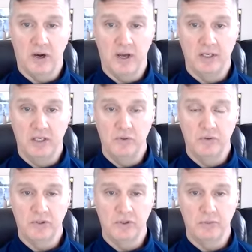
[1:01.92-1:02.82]
on
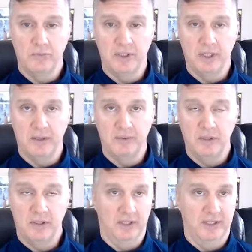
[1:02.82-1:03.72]
YouTube.
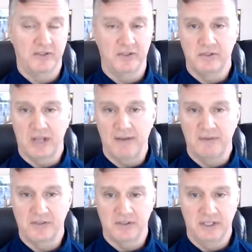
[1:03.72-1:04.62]
You can
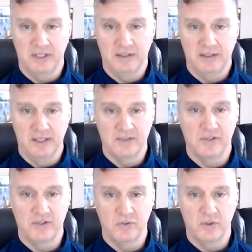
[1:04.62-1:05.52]
obviously
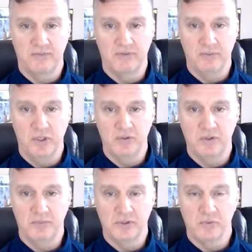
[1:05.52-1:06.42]
listen to it from
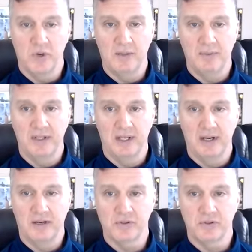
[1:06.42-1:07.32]
YouTube as well, but then
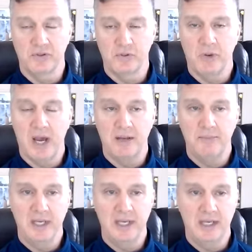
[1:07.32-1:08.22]
I also use
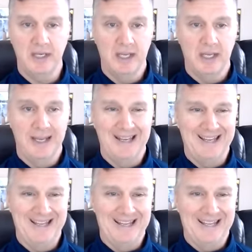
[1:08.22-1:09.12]
Podbean,
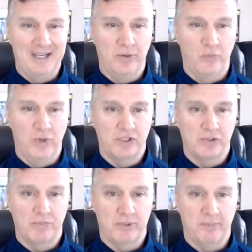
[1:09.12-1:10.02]

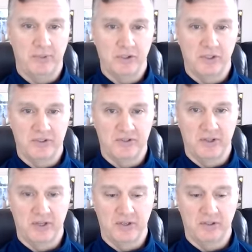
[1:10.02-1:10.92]
which publishes
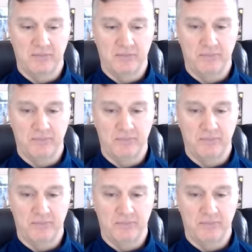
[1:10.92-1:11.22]
the